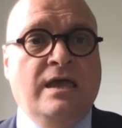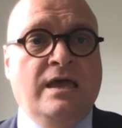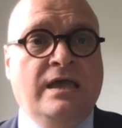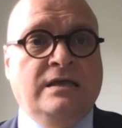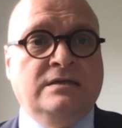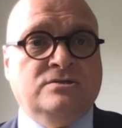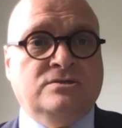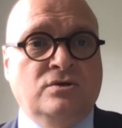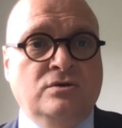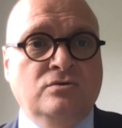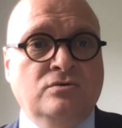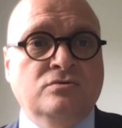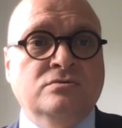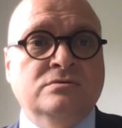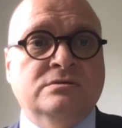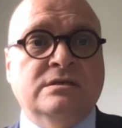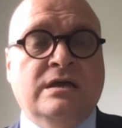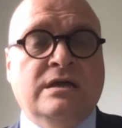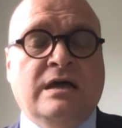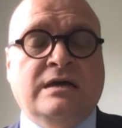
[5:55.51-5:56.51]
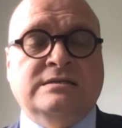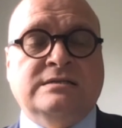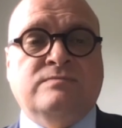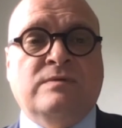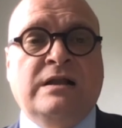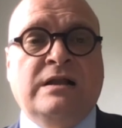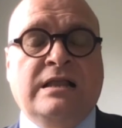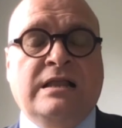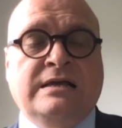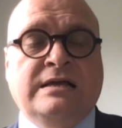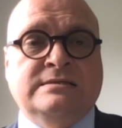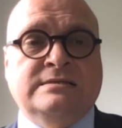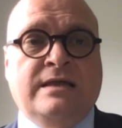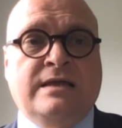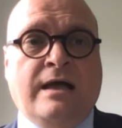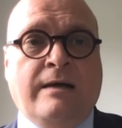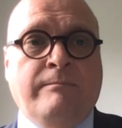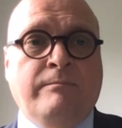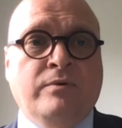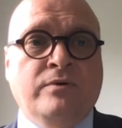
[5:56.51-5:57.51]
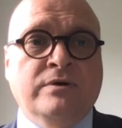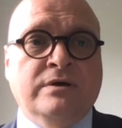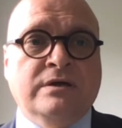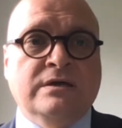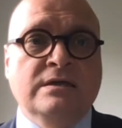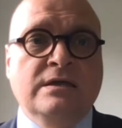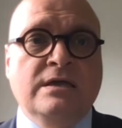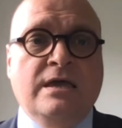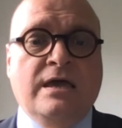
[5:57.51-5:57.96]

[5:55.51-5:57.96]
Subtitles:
in Toulouse as well as in Hamburg.